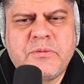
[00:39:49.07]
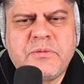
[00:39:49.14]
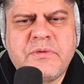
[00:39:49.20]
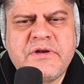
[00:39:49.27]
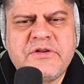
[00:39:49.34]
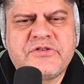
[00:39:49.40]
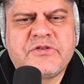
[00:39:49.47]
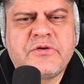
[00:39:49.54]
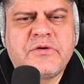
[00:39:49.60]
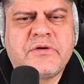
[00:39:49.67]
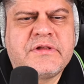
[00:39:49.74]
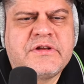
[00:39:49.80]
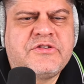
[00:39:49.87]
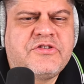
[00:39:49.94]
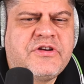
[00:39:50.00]
We
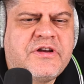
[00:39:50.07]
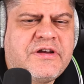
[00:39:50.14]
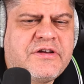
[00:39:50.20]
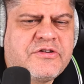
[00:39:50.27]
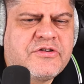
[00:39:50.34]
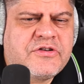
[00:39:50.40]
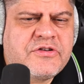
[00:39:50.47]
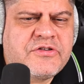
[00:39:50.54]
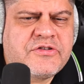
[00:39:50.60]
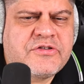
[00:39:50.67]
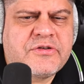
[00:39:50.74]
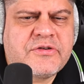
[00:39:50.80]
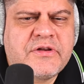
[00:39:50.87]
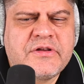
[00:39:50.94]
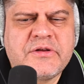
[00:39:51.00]
saw the
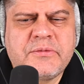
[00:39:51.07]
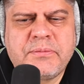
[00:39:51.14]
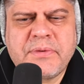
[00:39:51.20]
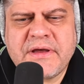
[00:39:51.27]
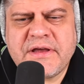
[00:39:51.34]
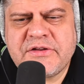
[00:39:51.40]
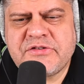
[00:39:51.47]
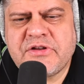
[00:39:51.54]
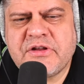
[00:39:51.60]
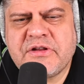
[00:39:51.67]
changes in the past,